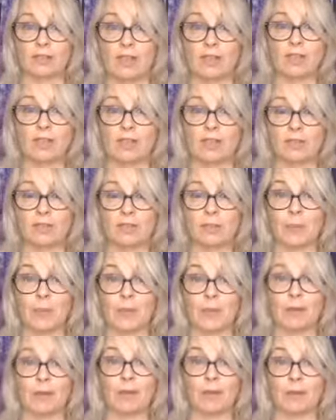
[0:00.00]
10 months
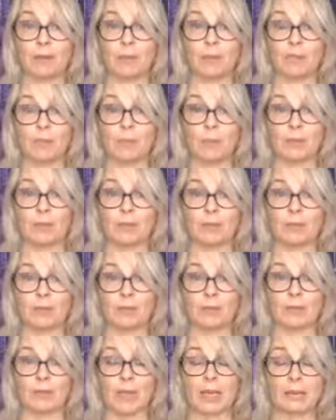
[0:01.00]
to pay it off if you want to go
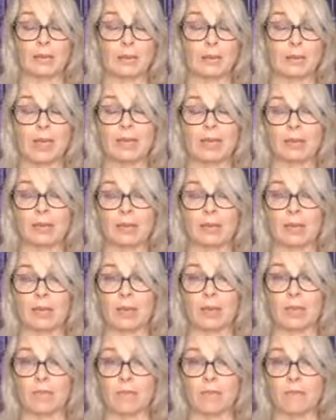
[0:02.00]
on a payment plan. It's
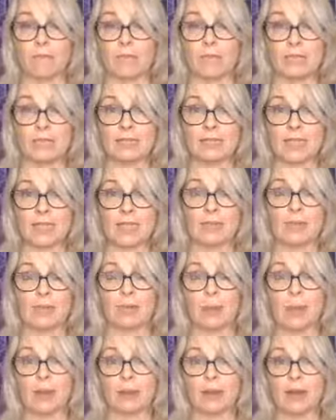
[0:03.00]
going to be a
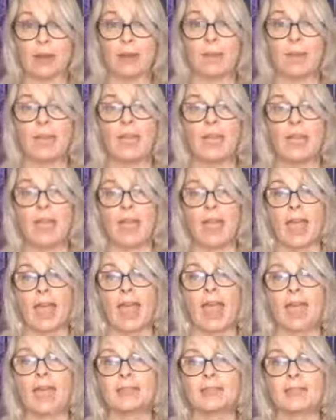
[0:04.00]
three-day program.
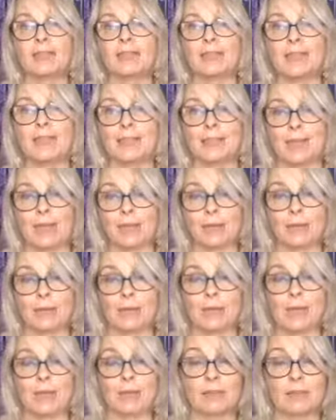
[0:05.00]
And in that
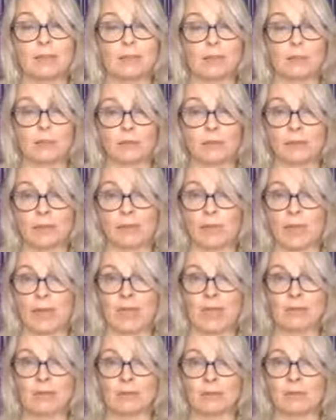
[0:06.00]
3 days, there's lots of
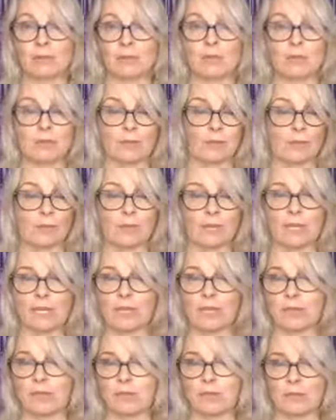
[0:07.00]
space, there's lots of
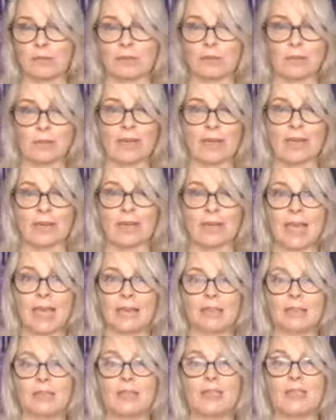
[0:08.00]
journaling, there's lots of
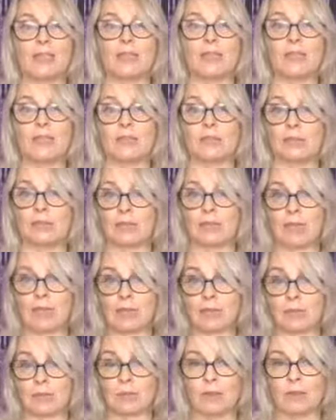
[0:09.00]
meditation, there's lots of
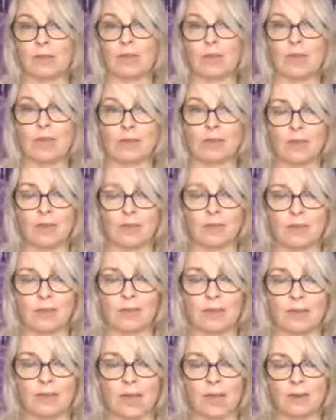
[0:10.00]
meeting with the
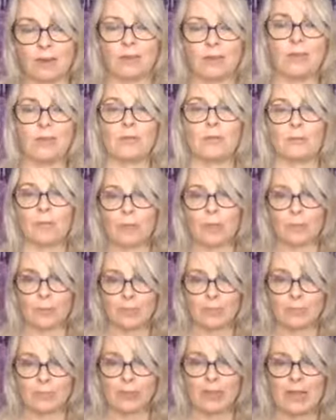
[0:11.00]
Ananu
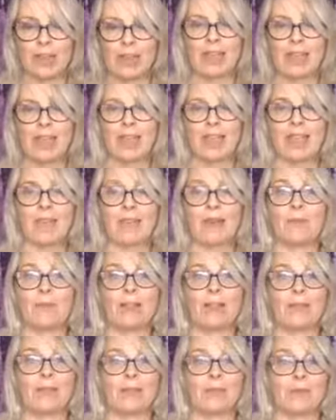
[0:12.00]
people.
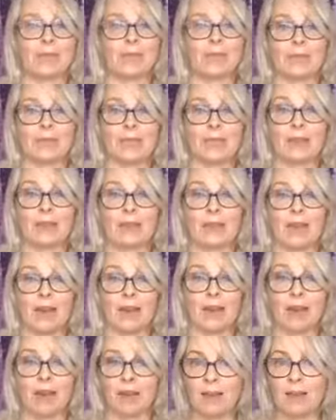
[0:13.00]
We're going to be doing
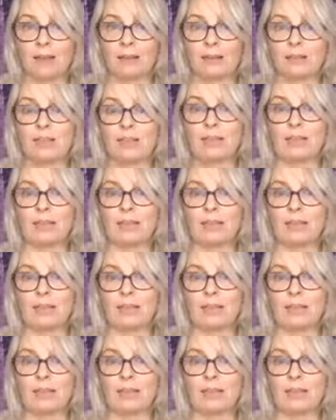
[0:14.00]
art